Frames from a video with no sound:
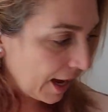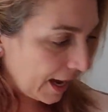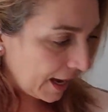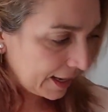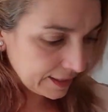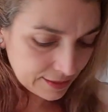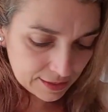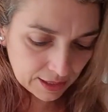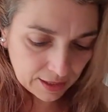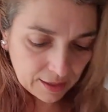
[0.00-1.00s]

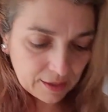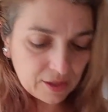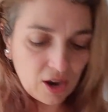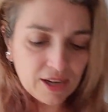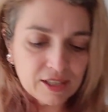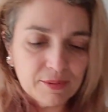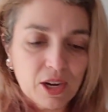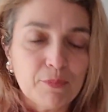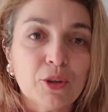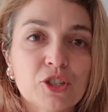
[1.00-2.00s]
and the item that
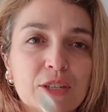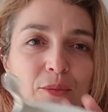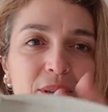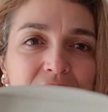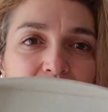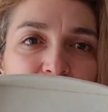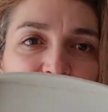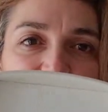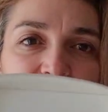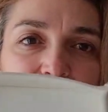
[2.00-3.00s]
I purchased for myself
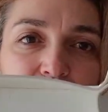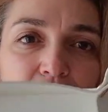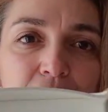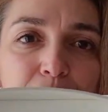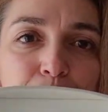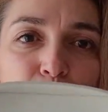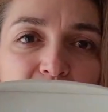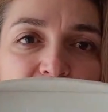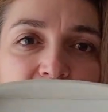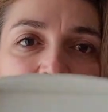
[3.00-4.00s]
is this very
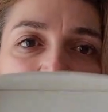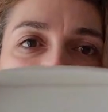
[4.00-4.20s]
pretty,